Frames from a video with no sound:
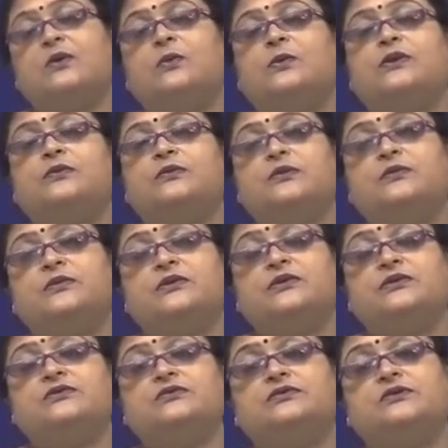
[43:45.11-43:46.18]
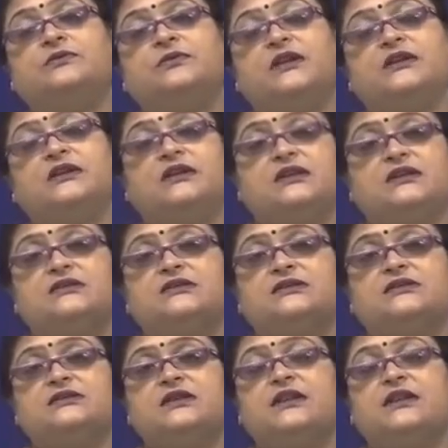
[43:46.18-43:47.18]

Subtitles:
what people do in many cases,